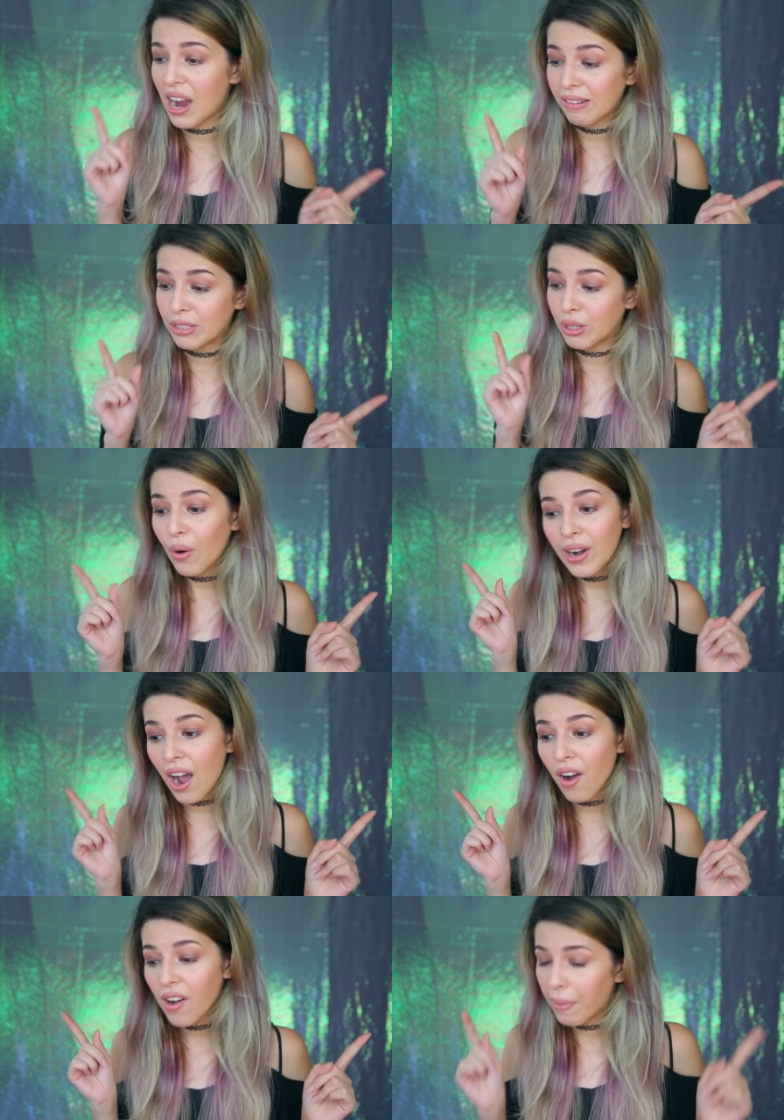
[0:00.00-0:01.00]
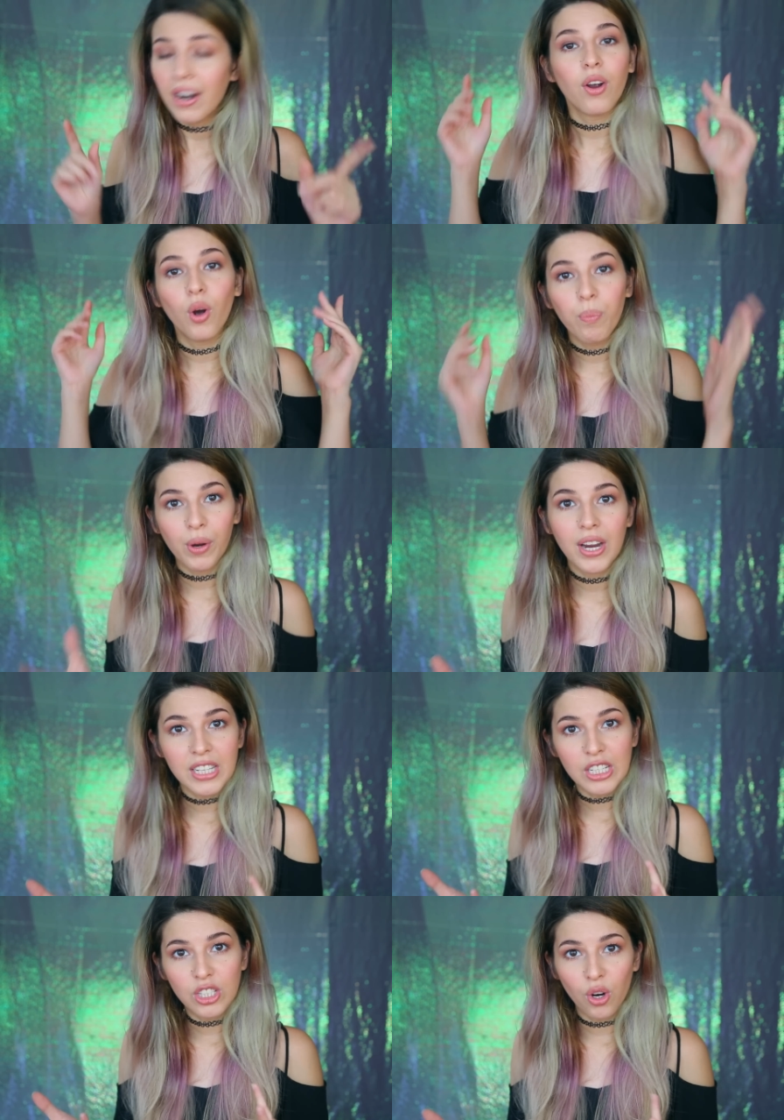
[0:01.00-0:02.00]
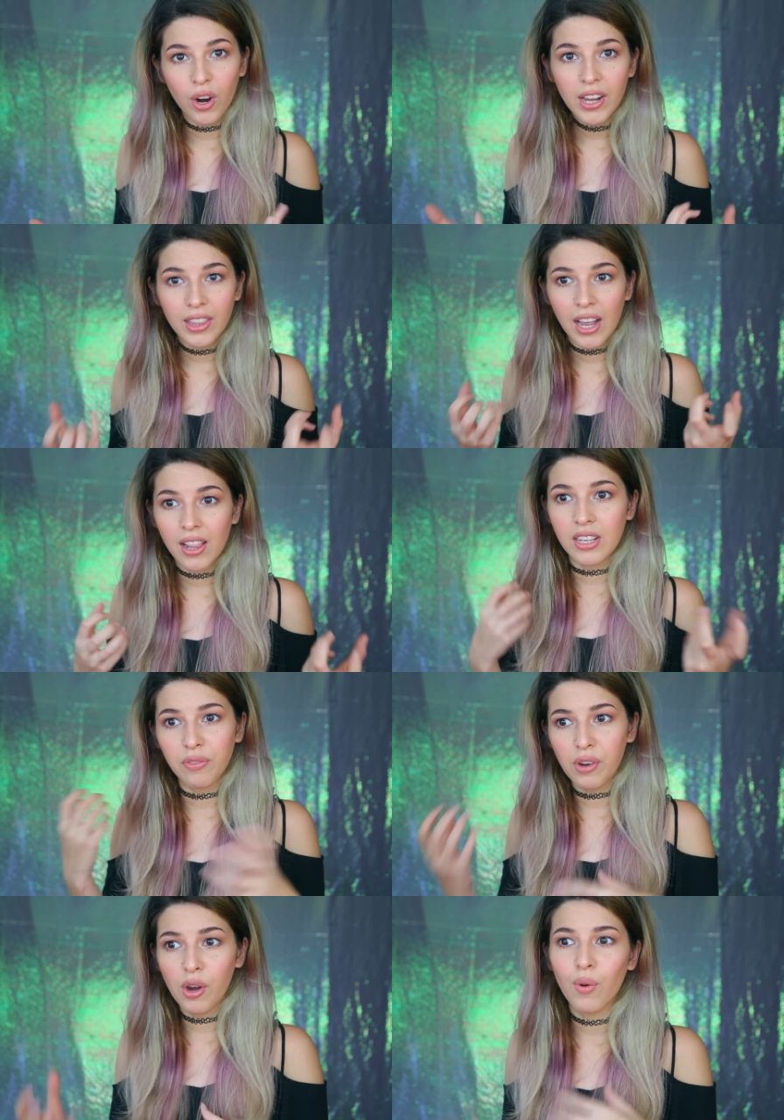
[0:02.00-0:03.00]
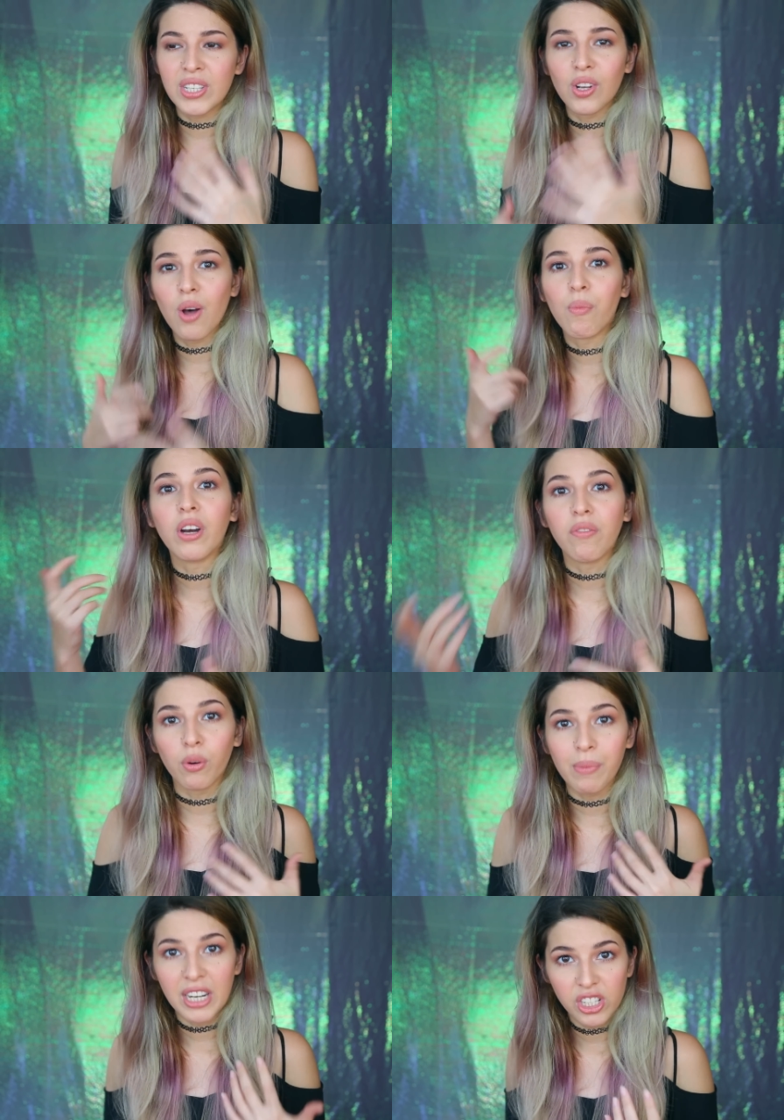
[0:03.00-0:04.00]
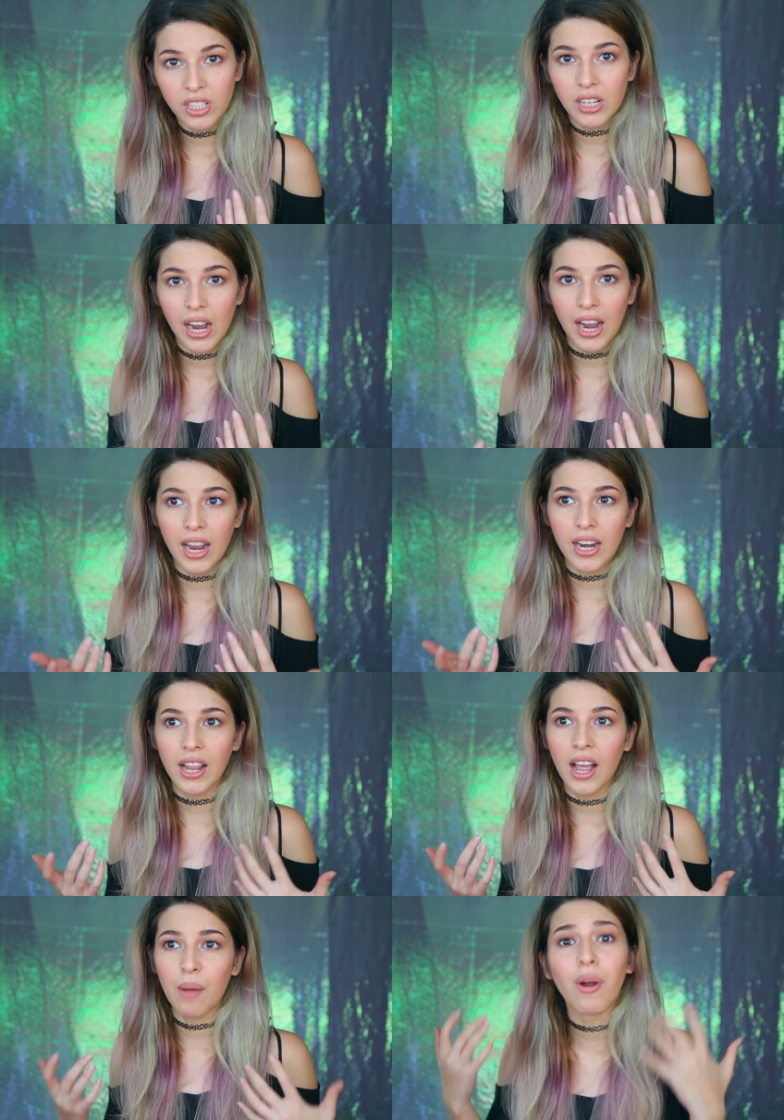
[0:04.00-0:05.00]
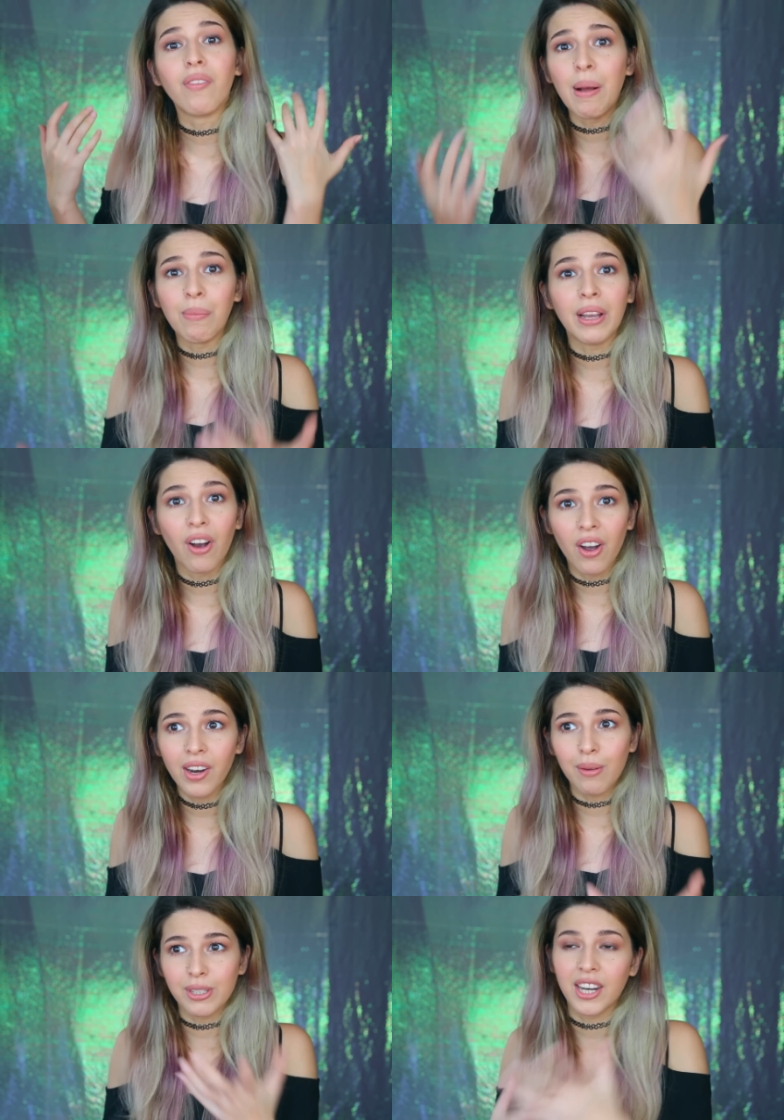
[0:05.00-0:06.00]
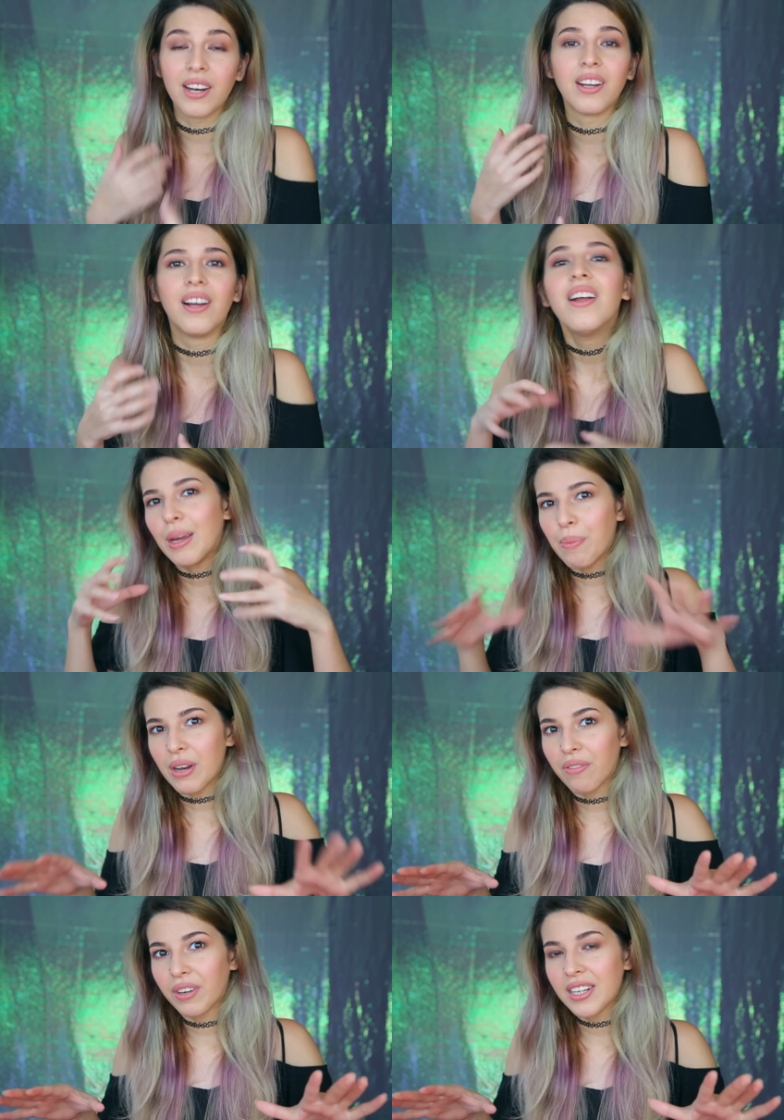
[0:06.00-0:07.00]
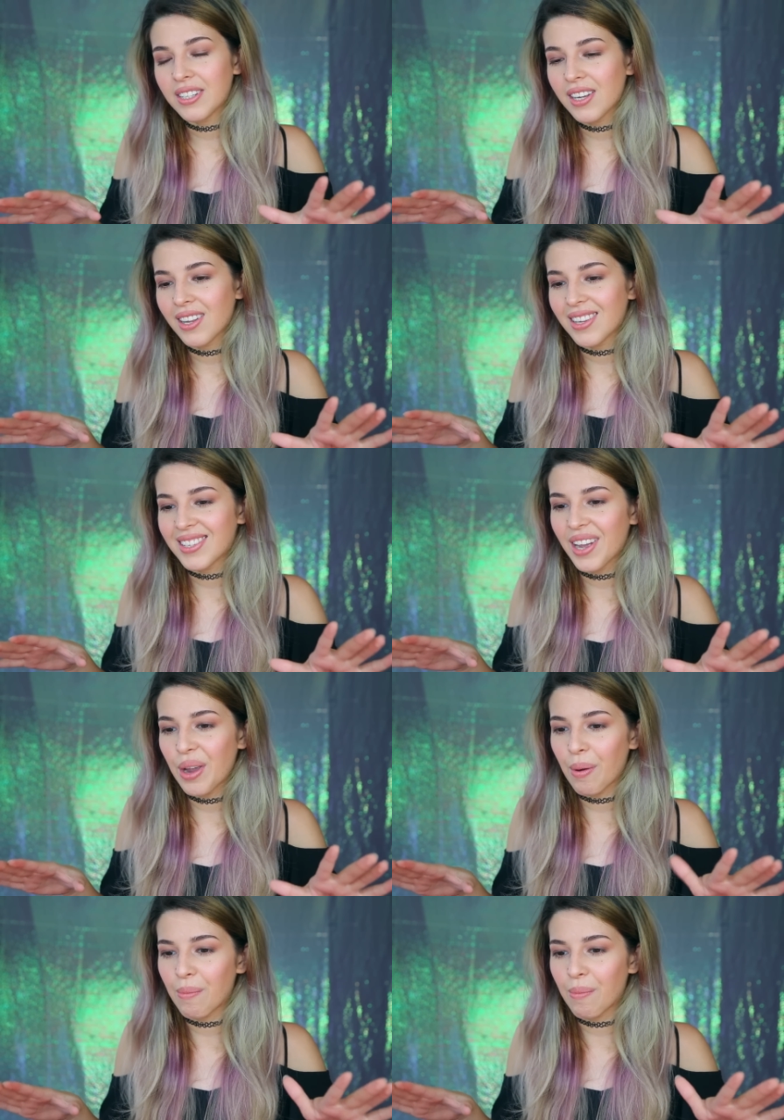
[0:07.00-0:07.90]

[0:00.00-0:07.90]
I have to go now, but I hope you guys enjoyed that this video was a lot more informational and that I'm not rambling on. I'm trying to keep it different this time.